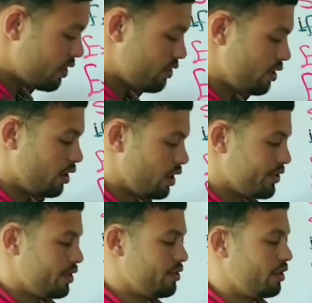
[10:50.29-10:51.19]
Zia
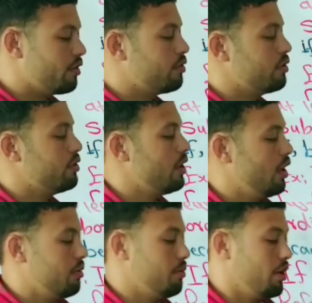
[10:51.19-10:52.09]
lost his cell phone
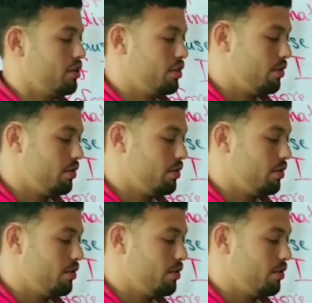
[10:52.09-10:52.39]
because he